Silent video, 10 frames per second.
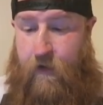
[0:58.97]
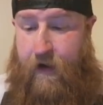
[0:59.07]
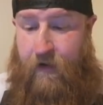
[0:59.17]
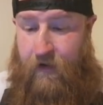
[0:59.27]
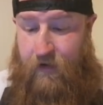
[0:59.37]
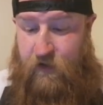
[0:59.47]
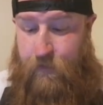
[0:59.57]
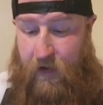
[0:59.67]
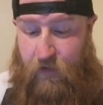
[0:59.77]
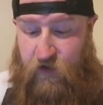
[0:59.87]
right? It's
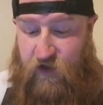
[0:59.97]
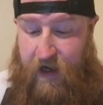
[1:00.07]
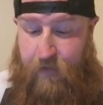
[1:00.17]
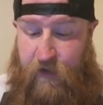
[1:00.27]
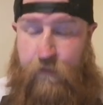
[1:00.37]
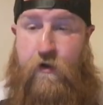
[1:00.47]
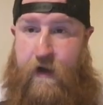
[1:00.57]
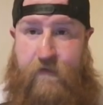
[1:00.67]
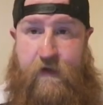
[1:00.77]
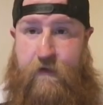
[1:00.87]
about the same
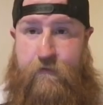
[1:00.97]
depraved